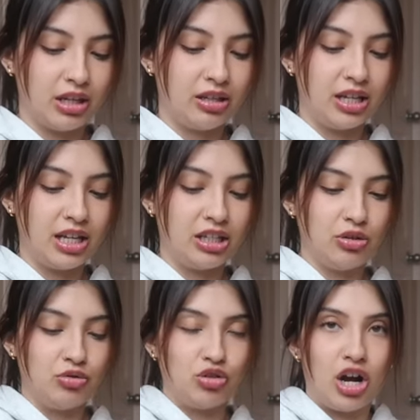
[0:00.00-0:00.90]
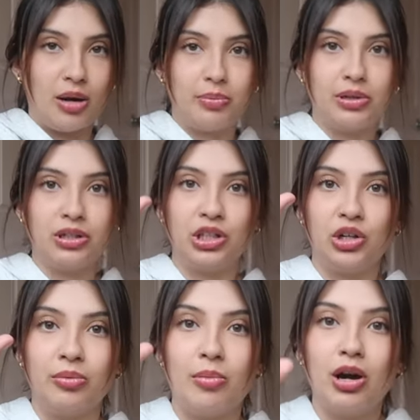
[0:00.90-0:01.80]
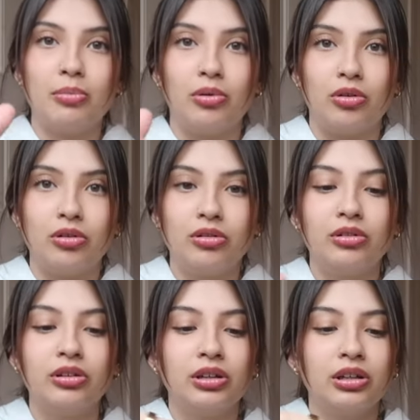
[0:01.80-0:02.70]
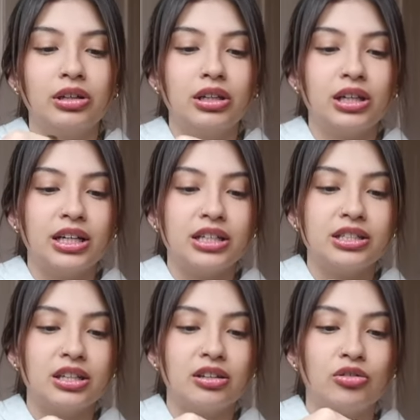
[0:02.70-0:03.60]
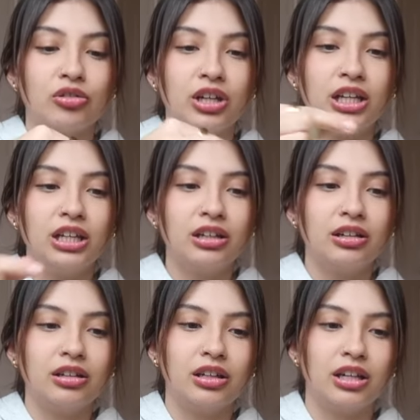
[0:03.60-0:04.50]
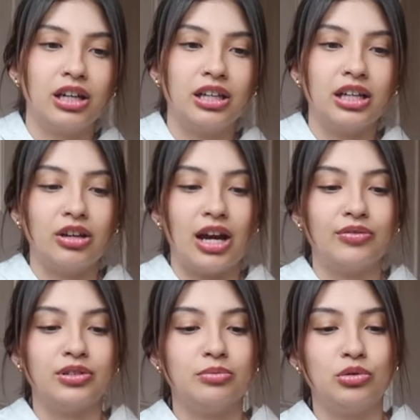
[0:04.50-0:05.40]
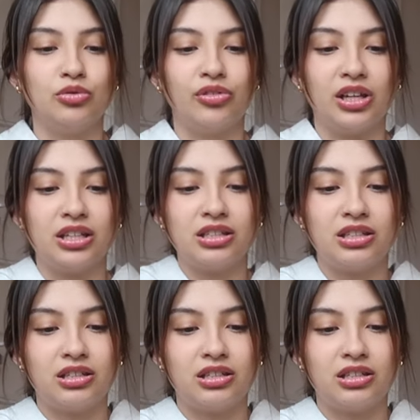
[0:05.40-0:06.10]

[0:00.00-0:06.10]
and then you drop your marble into the green, and then you have to move this.